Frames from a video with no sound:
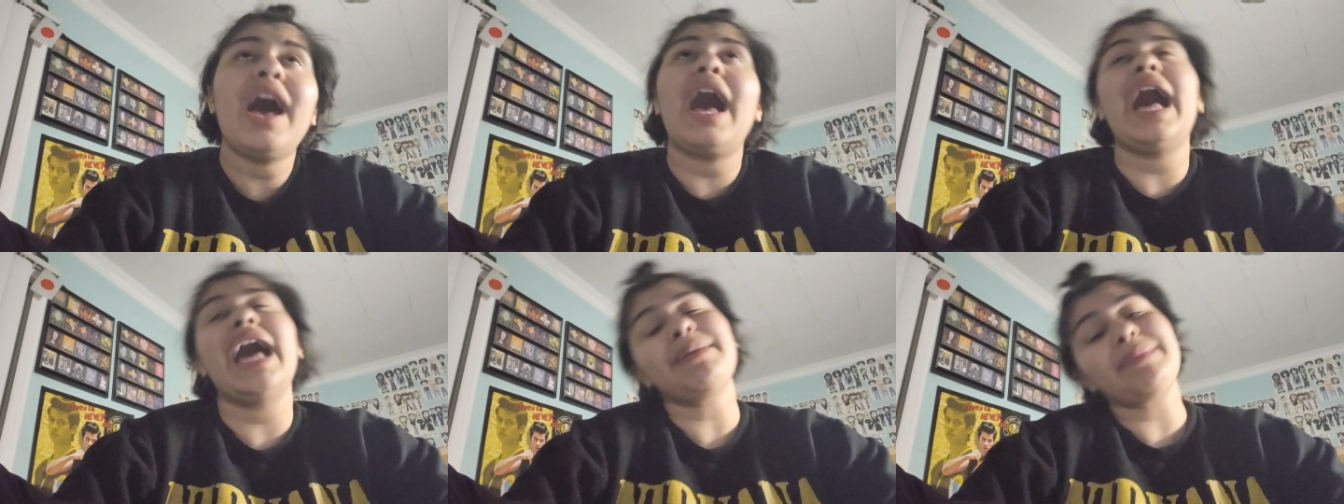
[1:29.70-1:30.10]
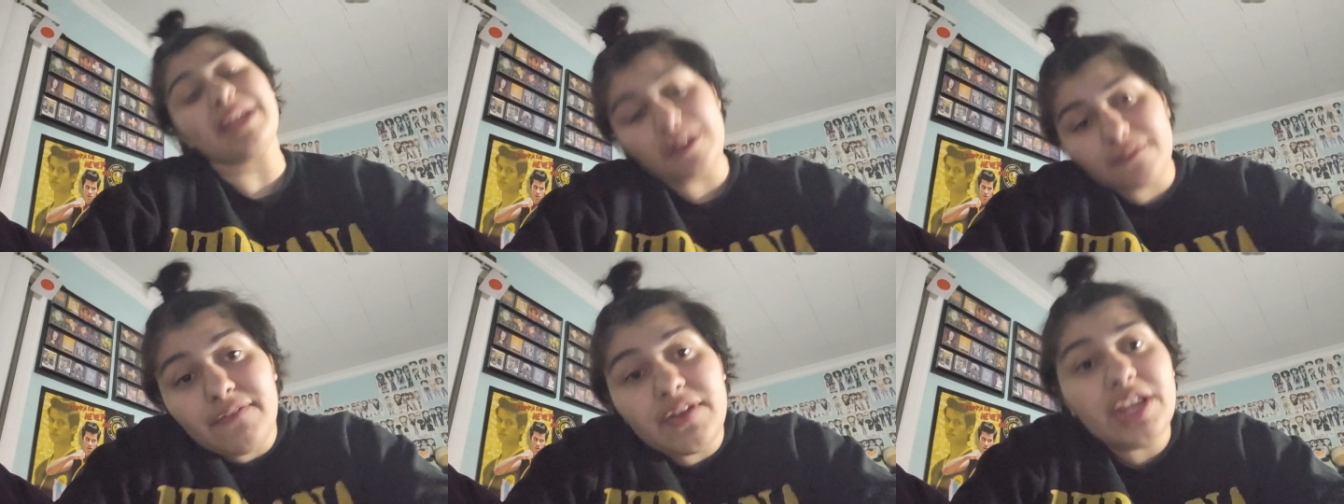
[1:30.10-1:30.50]
I
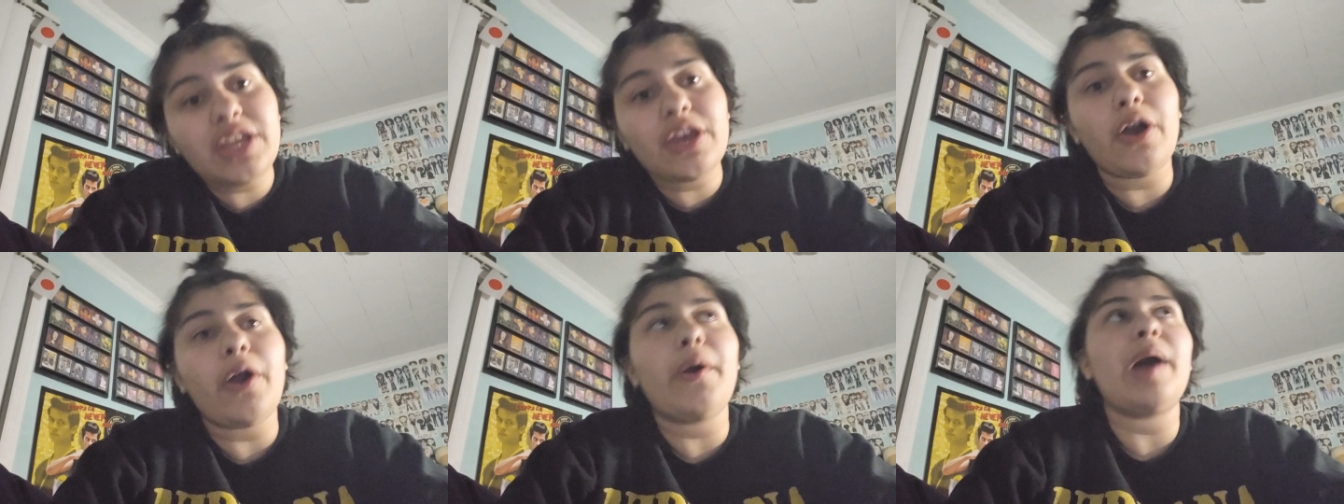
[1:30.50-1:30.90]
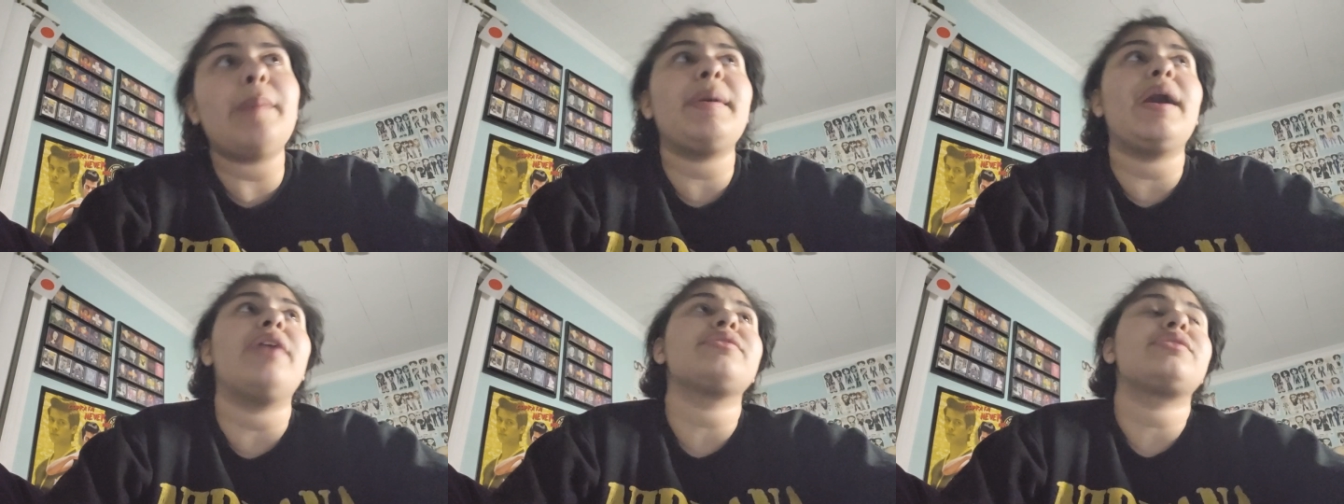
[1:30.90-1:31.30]
made a video
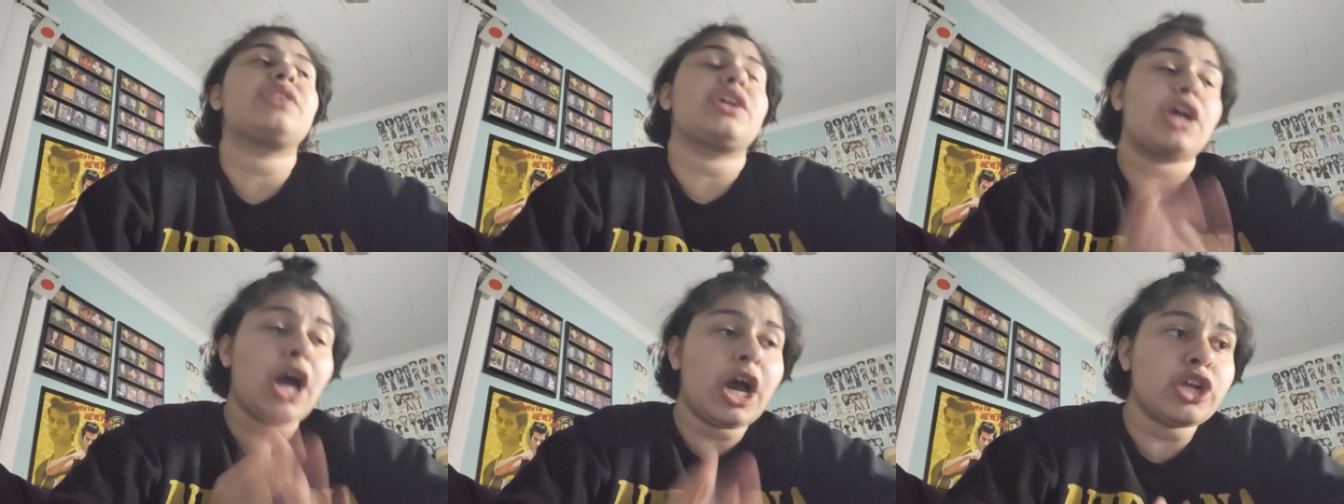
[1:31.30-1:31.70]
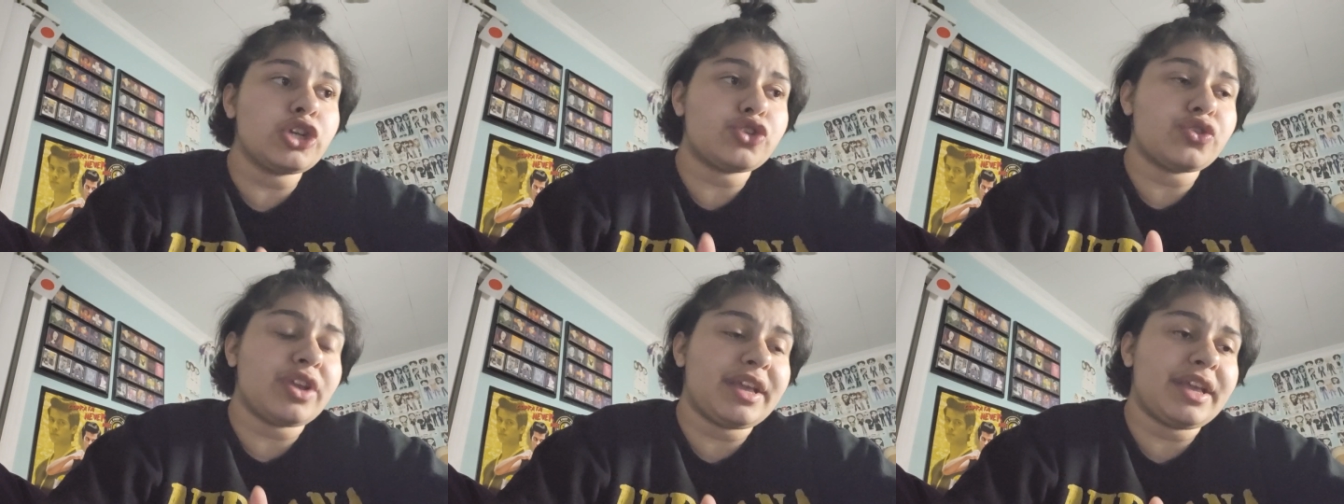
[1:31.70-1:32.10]
about The
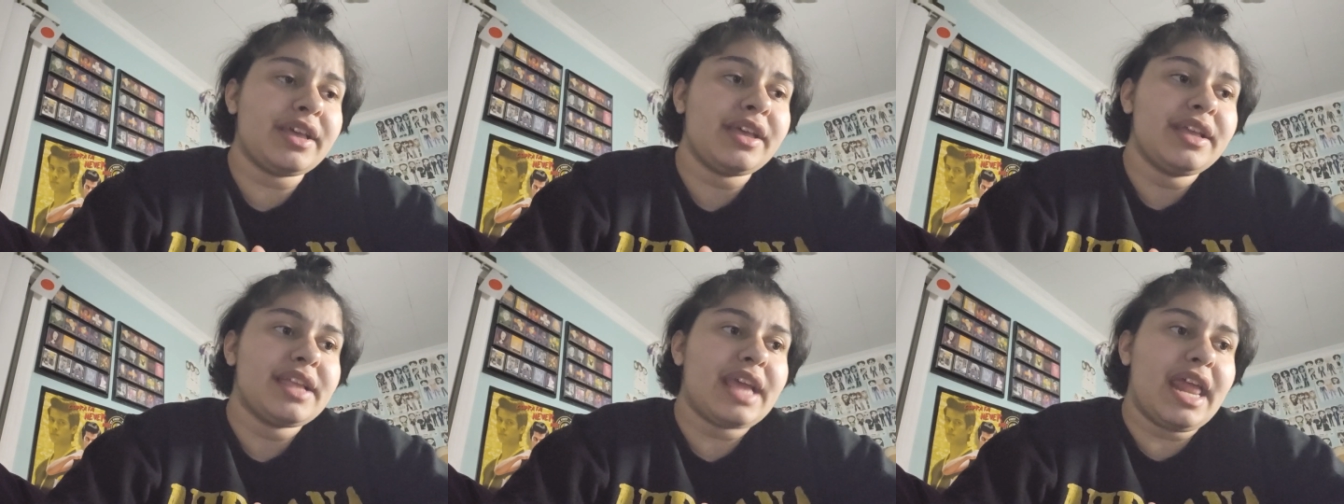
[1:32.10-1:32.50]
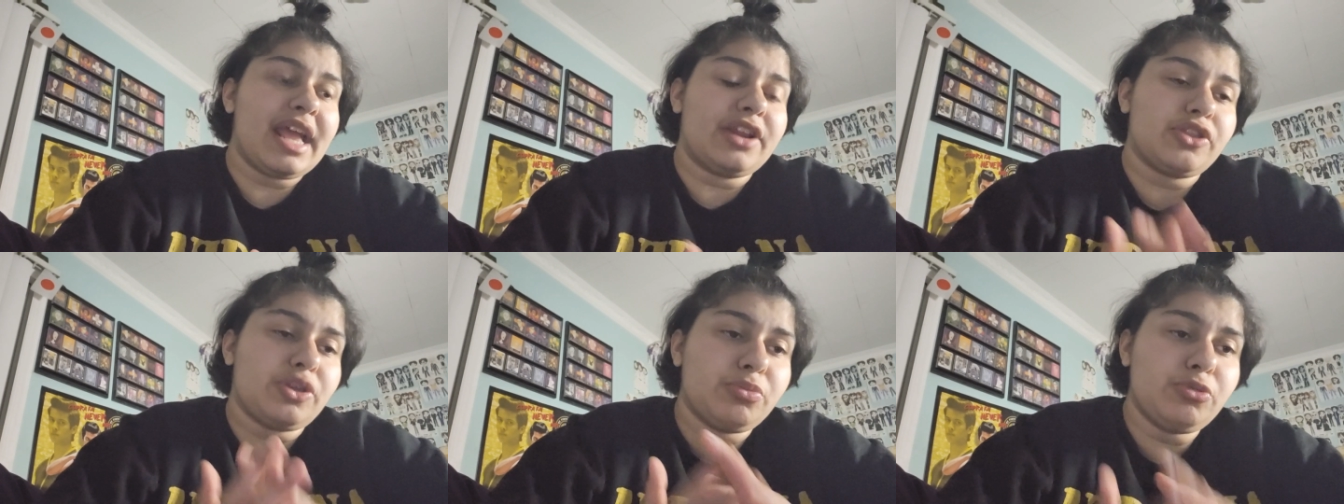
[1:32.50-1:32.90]
Conjuring getting
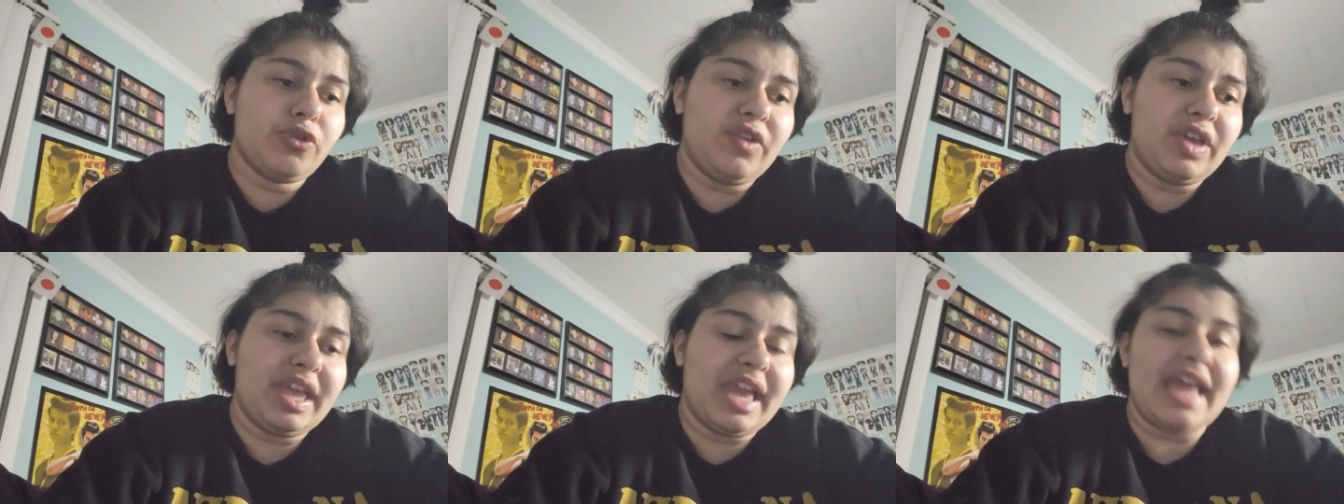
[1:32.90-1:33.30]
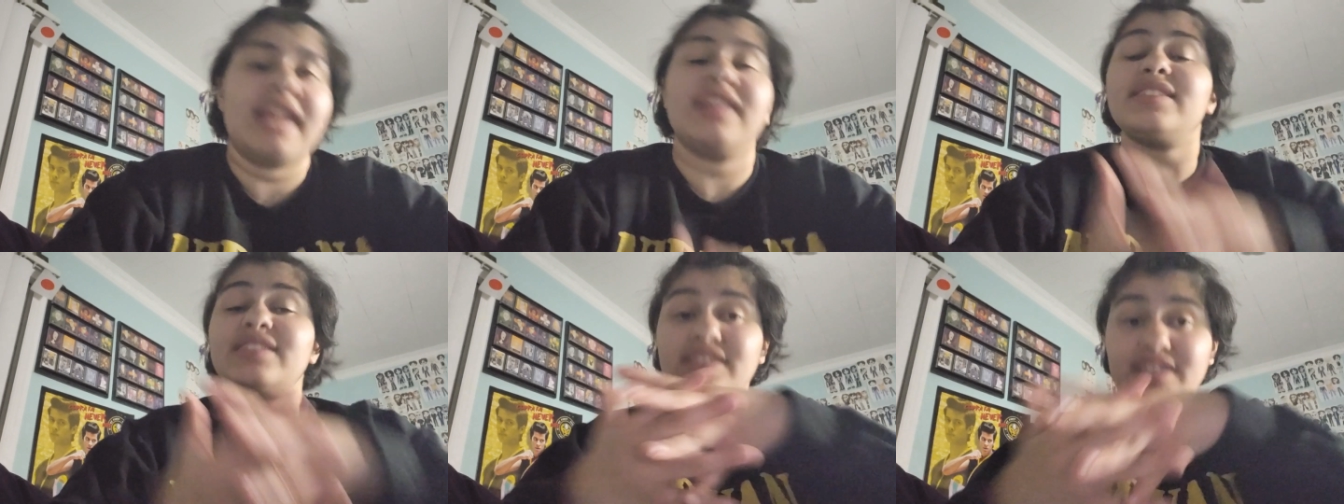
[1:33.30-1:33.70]
another movie and
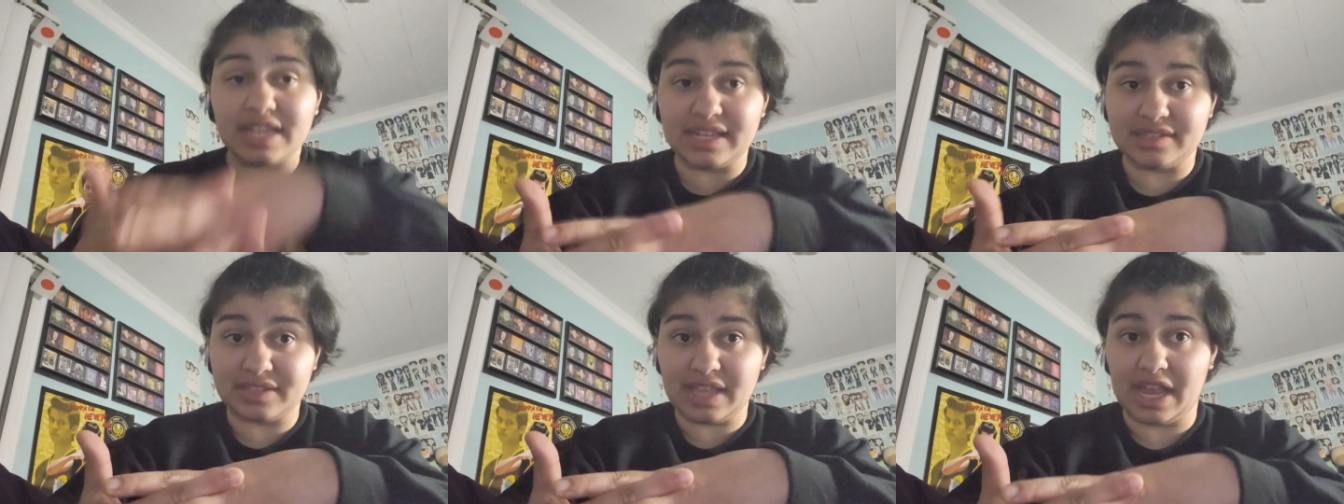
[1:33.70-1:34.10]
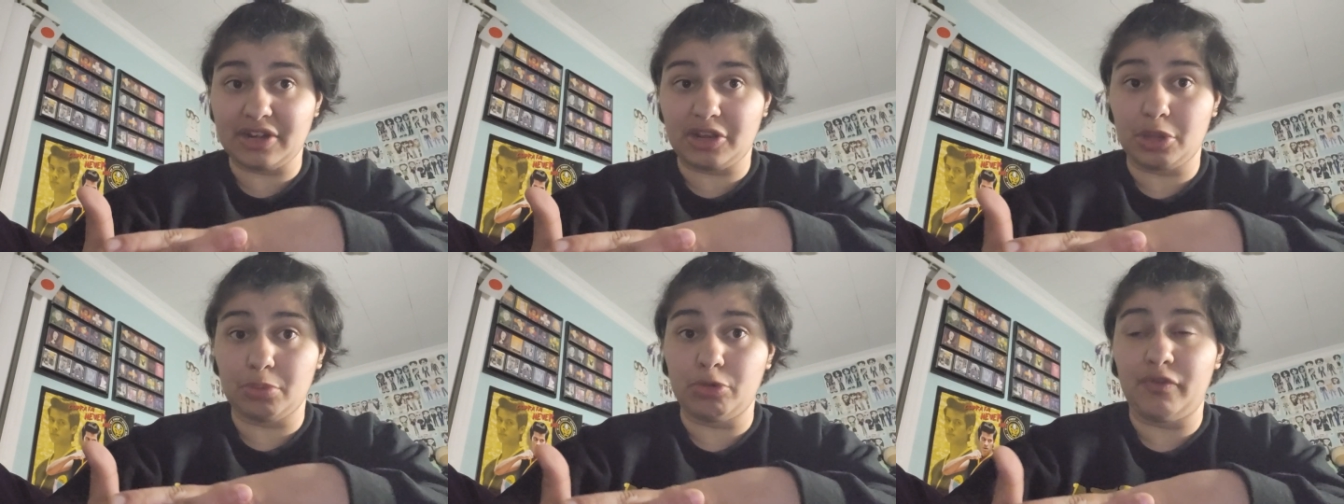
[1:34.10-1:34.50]
Insidious getting
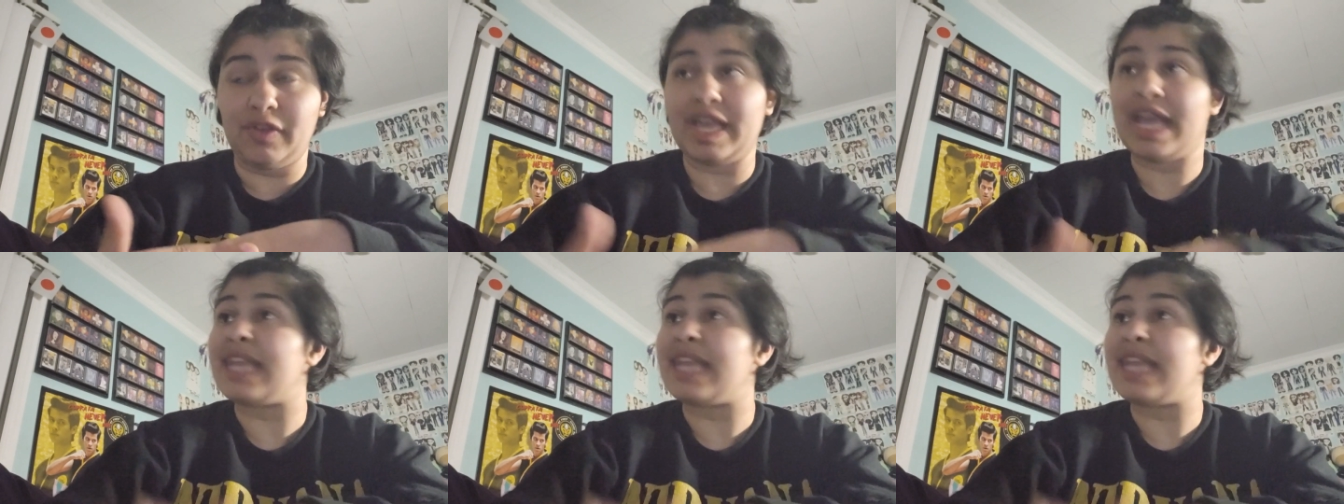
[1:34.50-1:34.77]
another movie,